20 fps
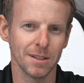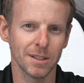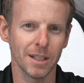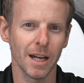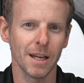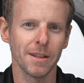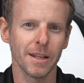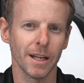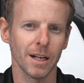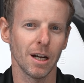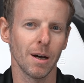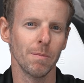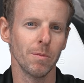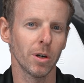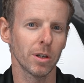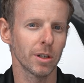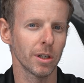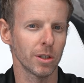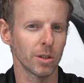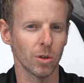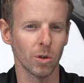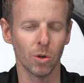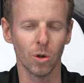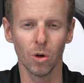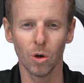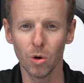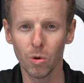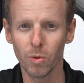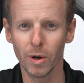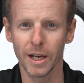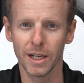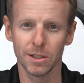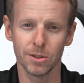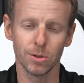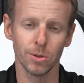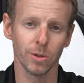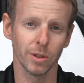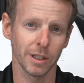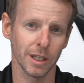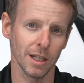saying that, I'm not going to always
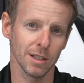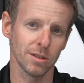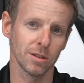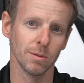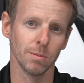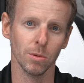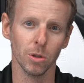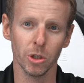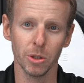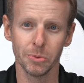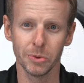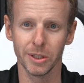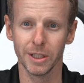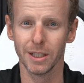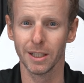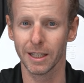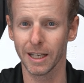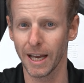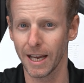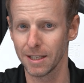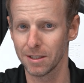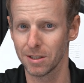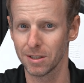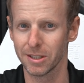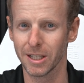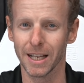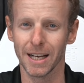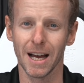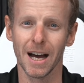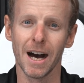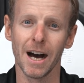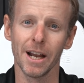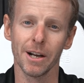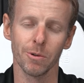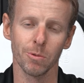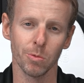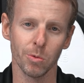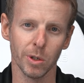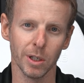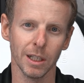do custom loops in cases that aren't
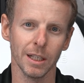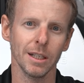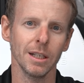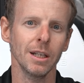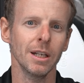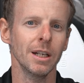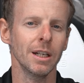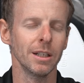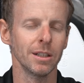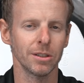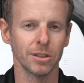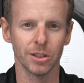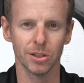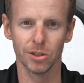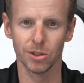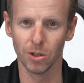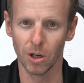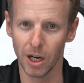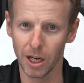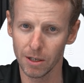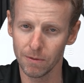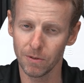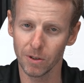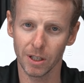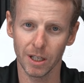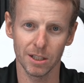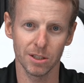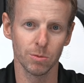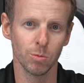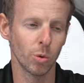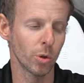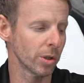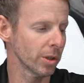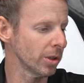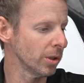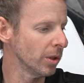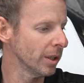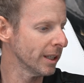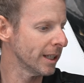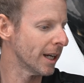really designed for custom water
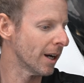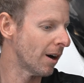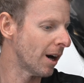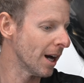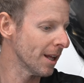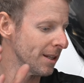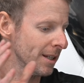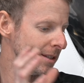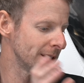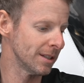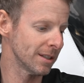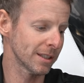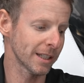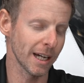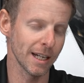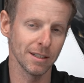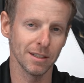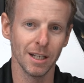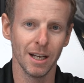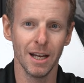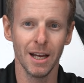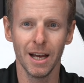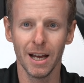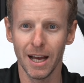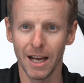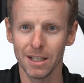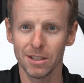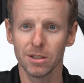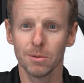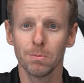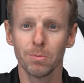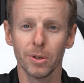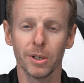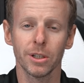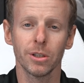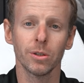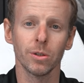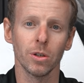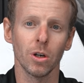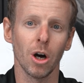cooling. Now, I think this case has some pretty
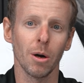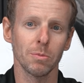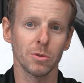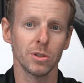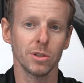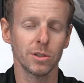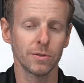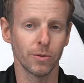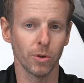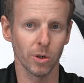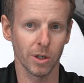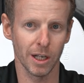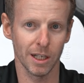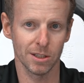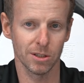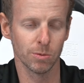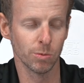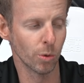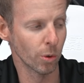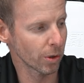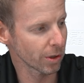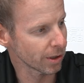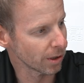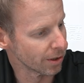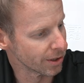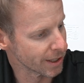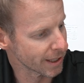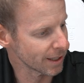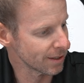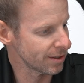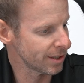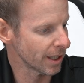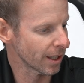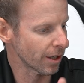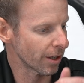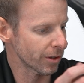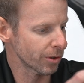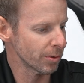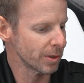good options for custom water cooling. You can see I got